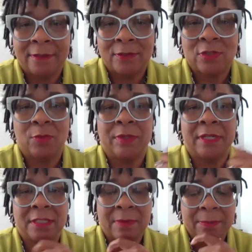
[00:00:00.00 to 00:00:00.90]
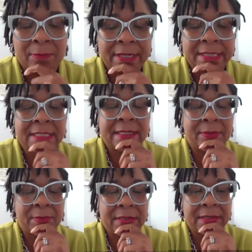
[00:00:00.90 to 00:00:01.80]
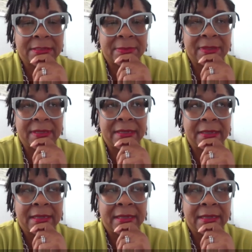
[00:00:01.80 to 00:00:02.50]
So we need to be present and we need to be